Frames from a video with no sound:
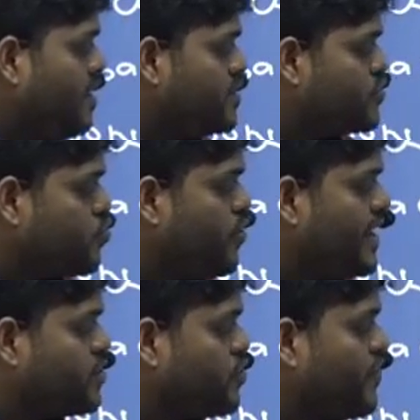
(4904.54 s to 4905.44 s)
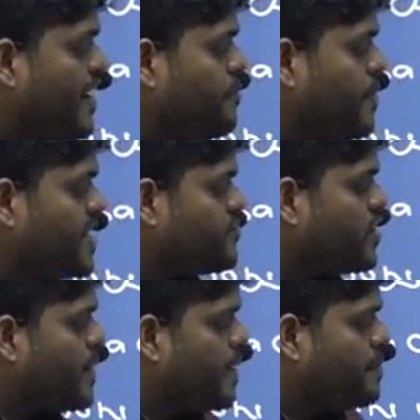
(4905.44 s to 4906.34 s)
2 into 5 plus 40,
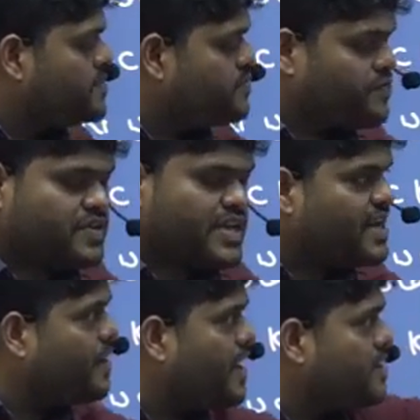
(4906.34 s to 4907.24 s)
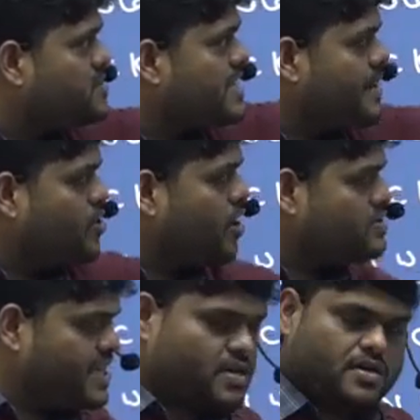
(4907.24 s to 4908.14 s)
that means 50 years. Same logic.